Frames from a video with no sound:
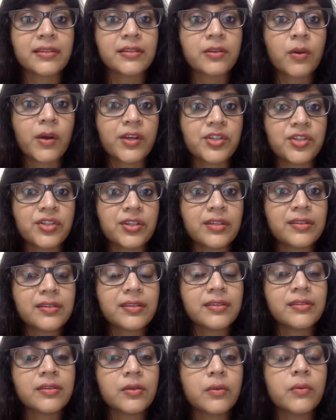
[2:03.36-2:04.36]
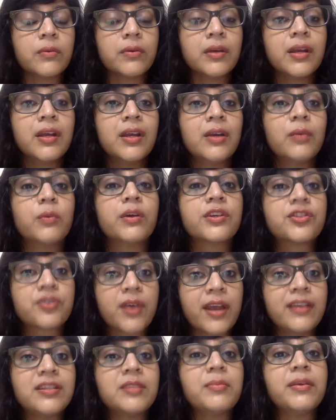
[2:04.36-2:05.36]
us questions. And so we're
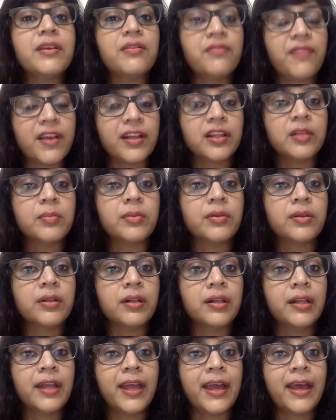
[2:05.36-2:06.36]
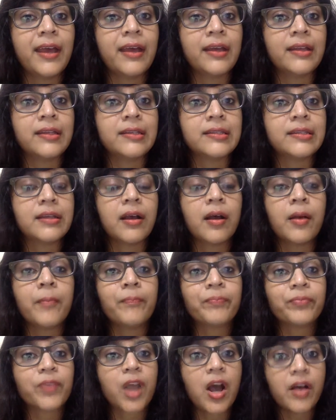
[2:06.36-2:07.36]
trying to be available and
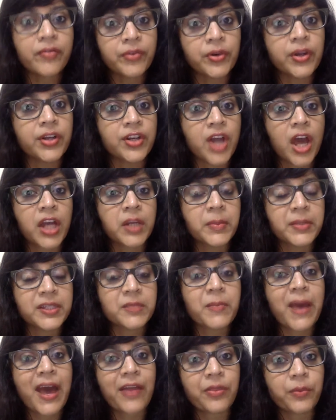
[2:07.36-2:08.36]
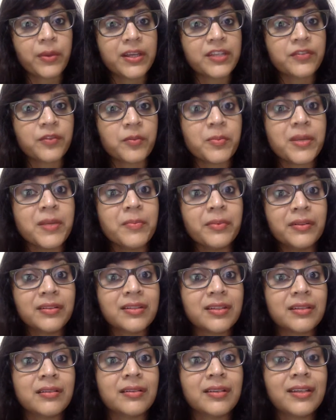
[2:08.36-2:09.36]
offer anonymous pathways for people
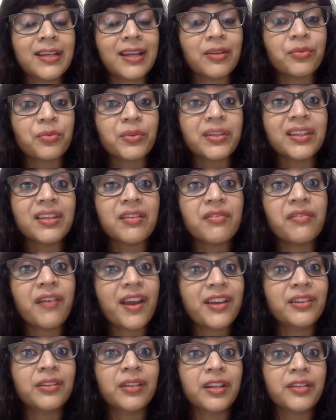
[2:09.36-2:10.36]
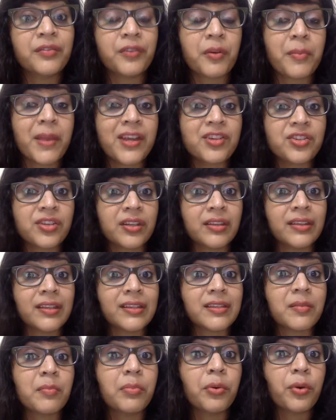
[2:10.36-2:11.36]
to get really vital information
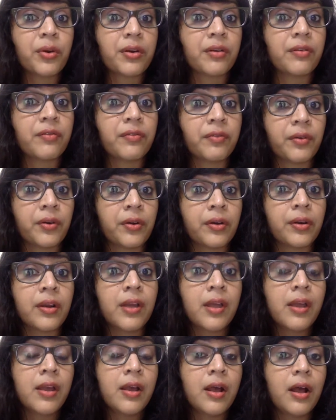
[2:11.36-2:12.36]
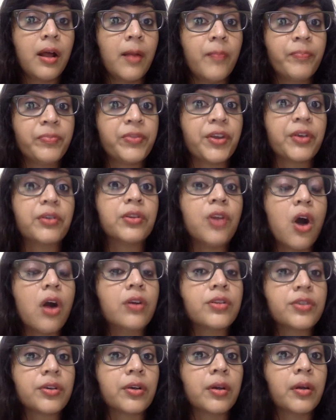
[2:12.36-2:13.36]
that's important for their
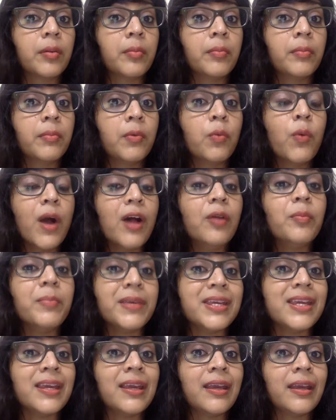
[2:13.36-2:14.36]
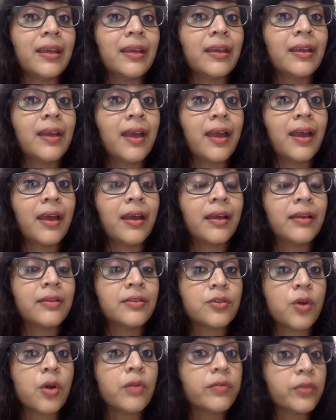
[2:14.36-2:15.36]
long-term well-being
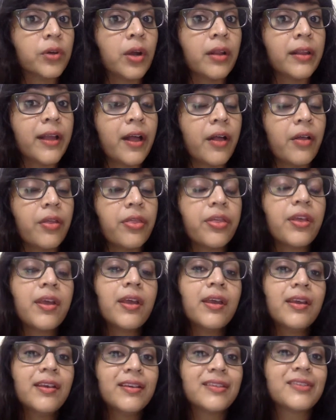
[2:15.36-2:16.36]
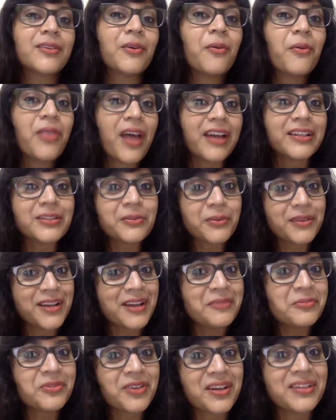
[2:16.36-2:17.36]
and overall health. So that is what
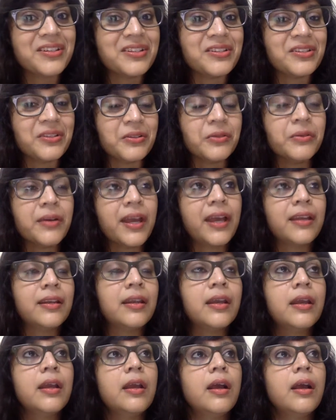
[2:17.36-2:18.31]
I'm trying to do. And